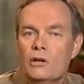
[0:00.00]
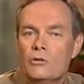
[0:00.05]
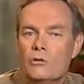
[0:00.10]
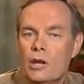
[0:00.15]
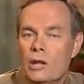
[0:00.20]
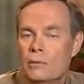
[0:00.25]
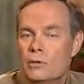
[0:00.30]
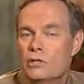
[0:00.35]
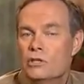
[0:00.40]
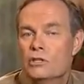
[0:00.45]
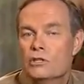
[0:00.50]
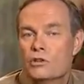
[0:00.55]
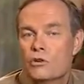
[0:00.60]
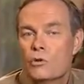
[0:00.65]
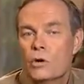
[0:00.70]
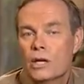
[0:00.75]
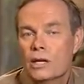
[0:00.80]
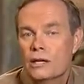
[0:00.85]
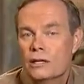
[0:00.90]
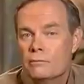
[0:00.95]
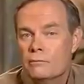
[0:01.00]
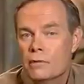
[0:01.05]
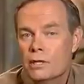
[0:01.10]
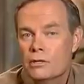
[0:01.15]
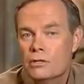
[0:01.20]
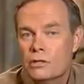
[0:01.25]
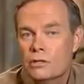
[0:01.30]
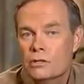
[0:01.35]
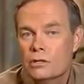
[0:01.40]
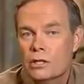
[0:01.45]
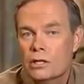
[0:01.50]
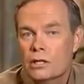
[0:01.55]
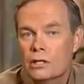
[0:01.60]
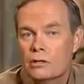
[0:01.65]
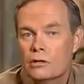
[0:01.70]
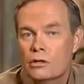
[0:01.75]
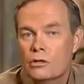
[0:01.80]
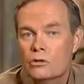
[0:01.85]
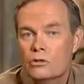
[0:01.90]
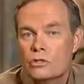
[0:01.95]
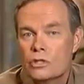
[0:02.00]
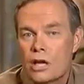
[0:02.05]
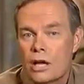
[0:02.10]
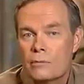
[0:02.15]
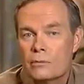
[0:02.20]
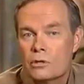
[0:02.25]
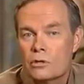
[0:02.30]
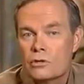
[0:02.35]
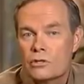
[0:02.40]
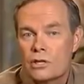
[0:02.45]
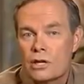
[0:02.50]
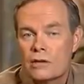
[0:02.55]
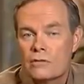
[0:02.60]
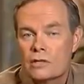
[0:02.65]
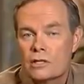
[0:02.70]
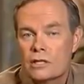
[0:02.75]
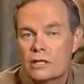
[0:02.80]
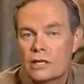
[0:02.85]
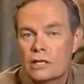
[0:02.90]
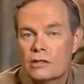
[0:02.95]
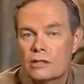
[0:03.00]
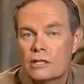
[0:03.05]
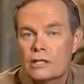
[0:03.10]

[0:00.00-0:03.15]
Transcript: Let me just quickly mention that in Luke chapter 17,